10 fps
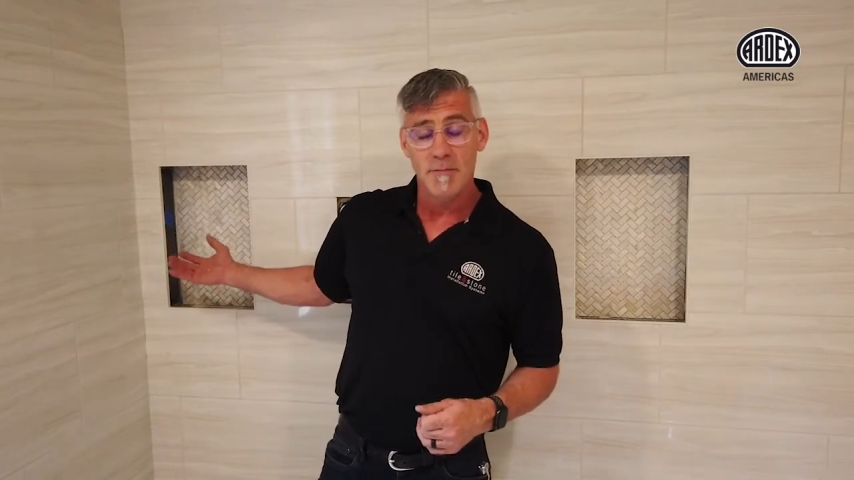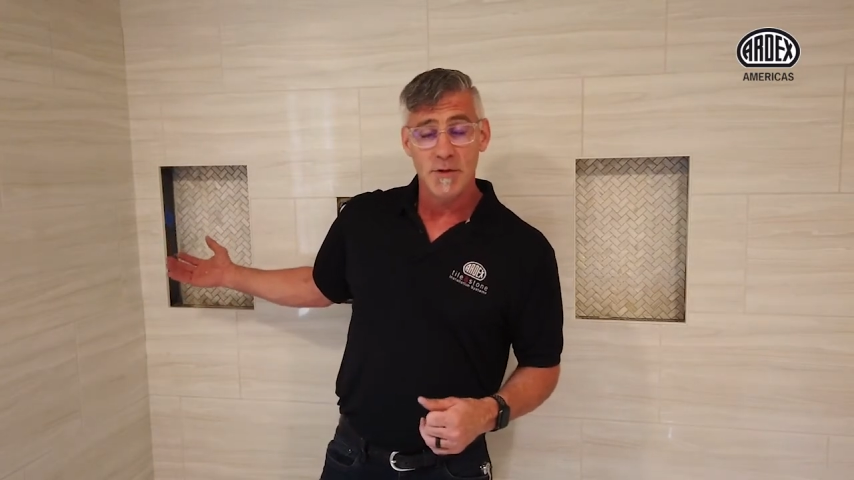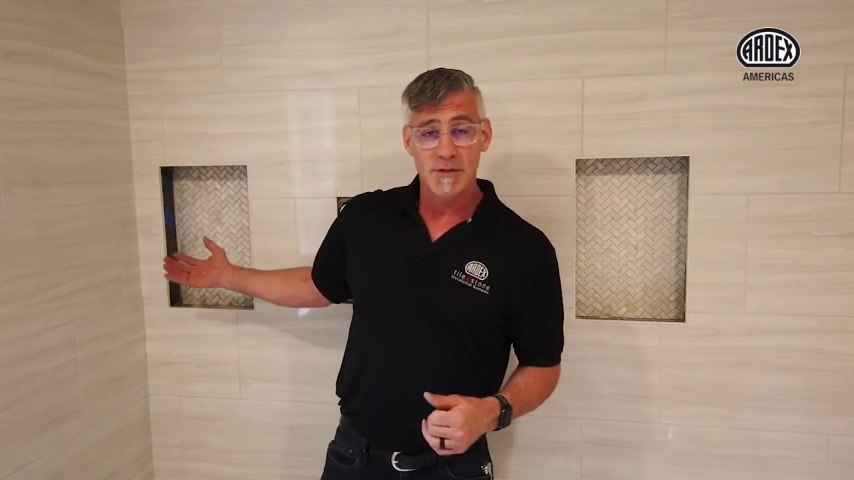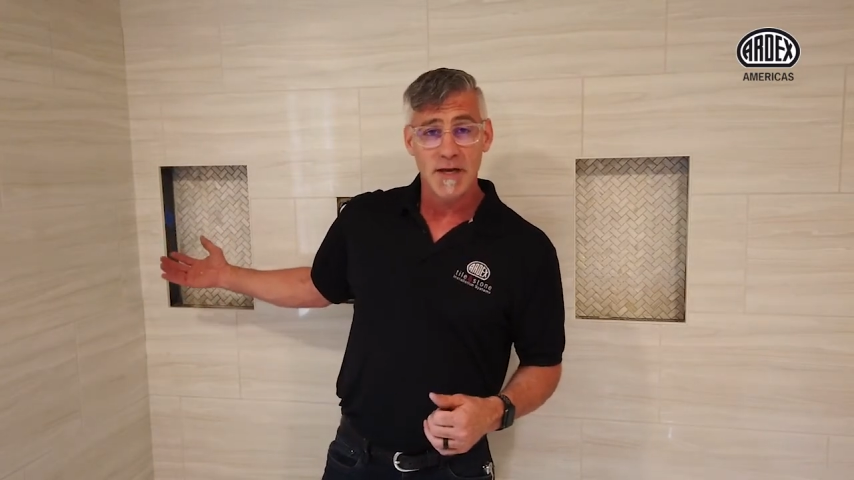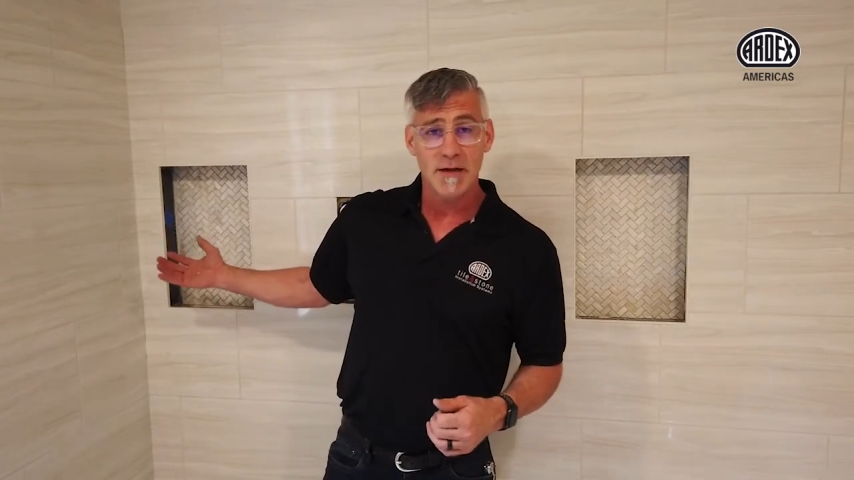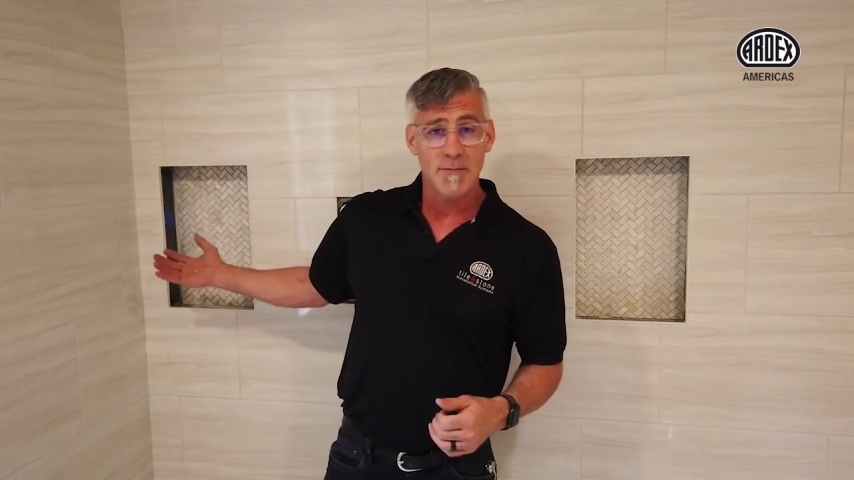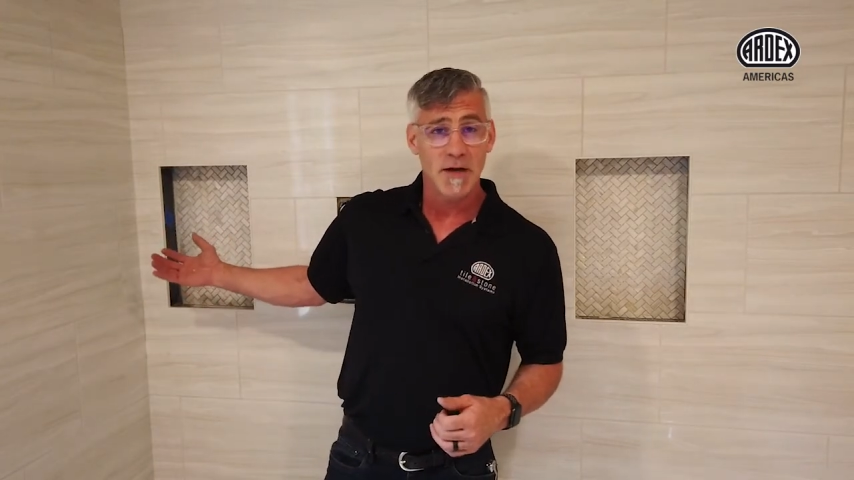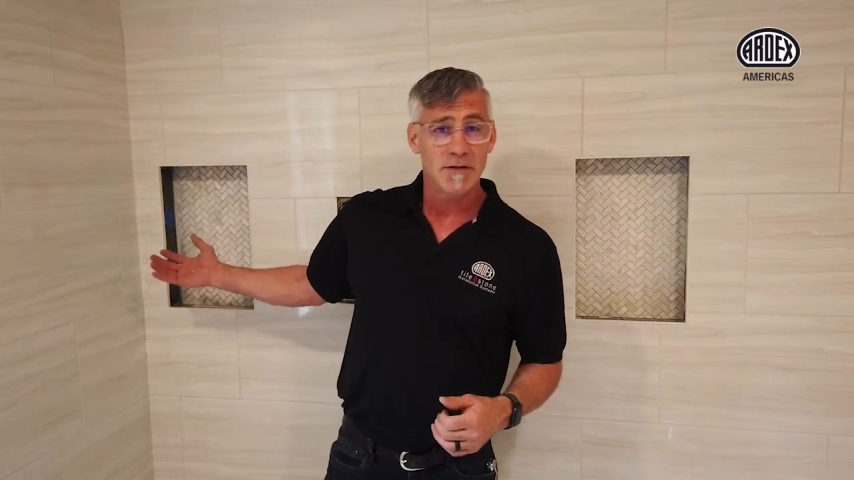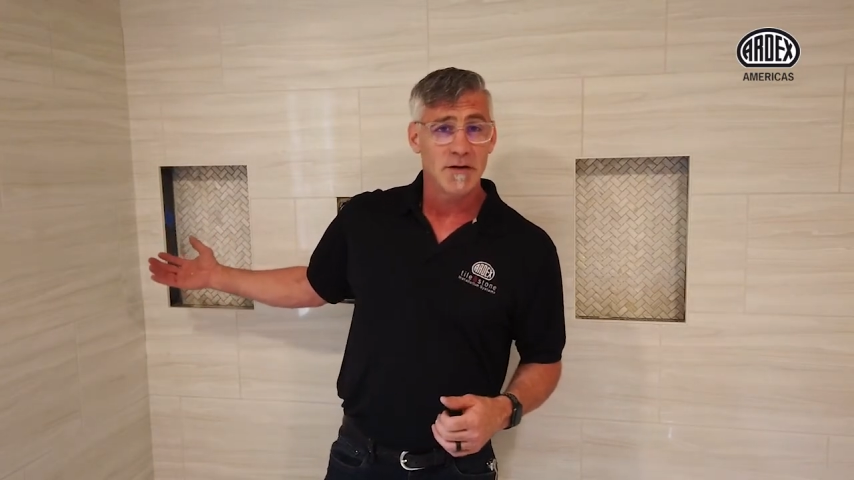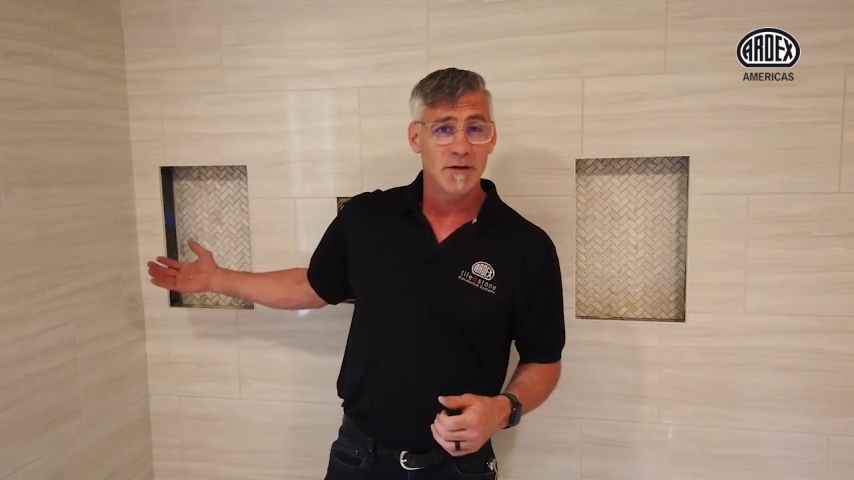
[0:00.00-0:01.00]
mosaic
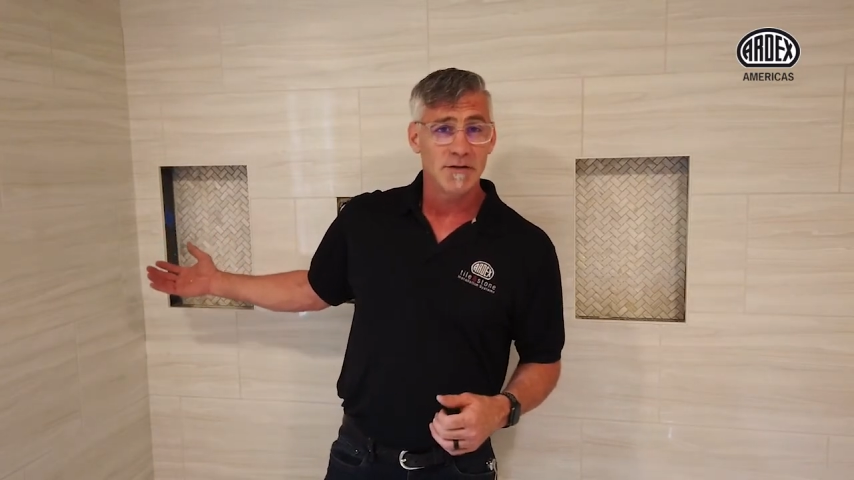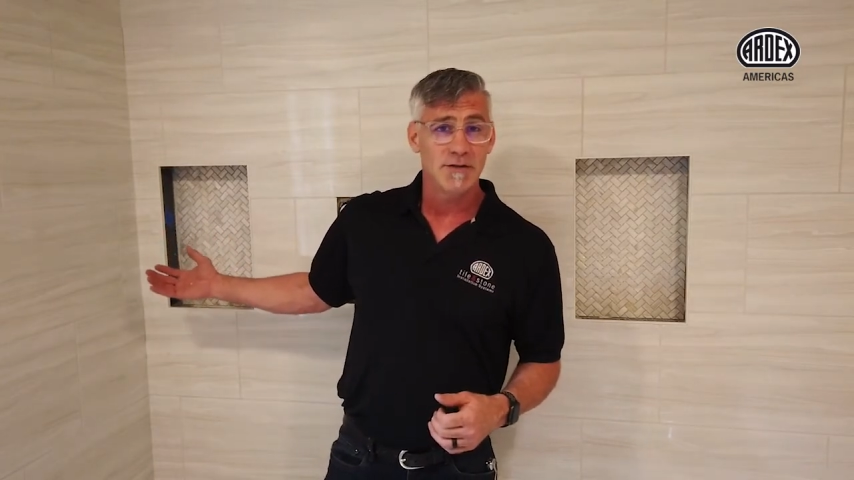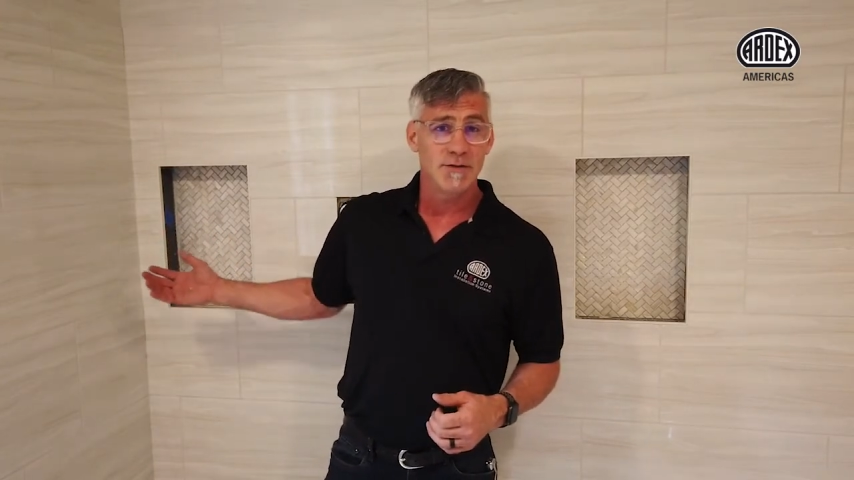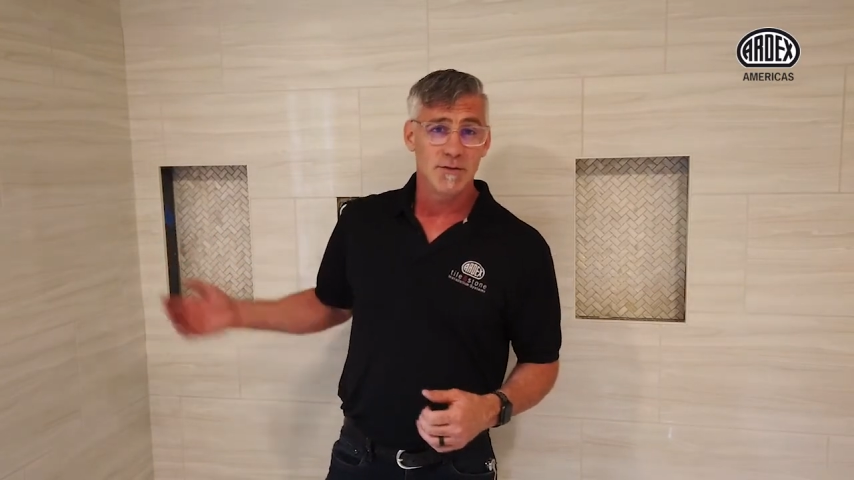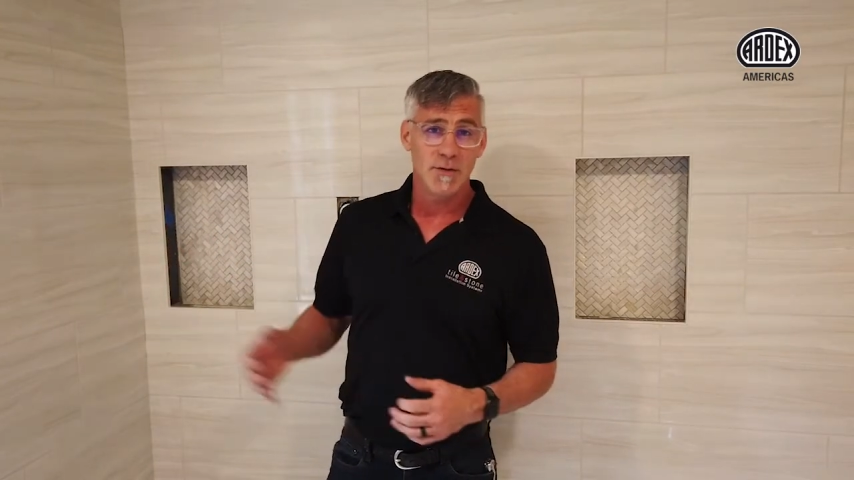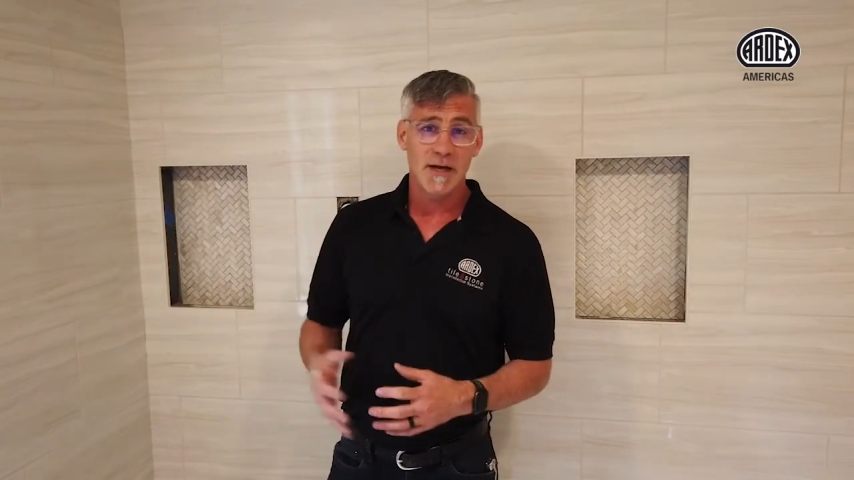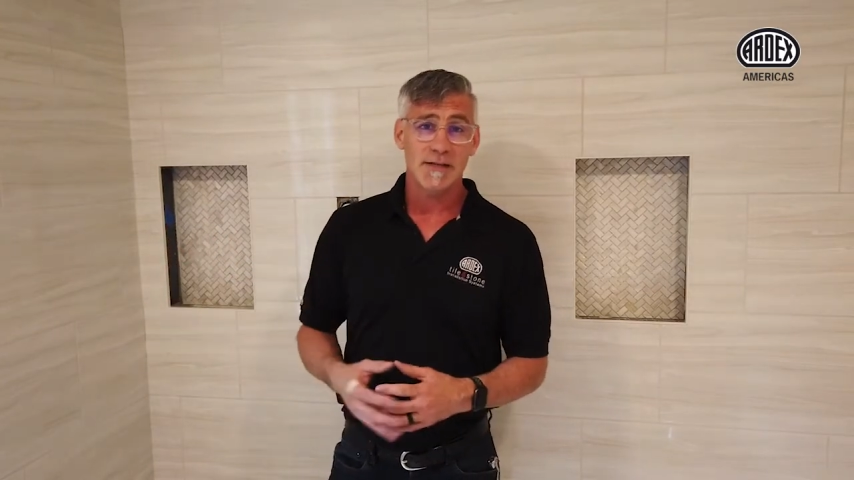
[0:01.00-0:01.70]
mounted onto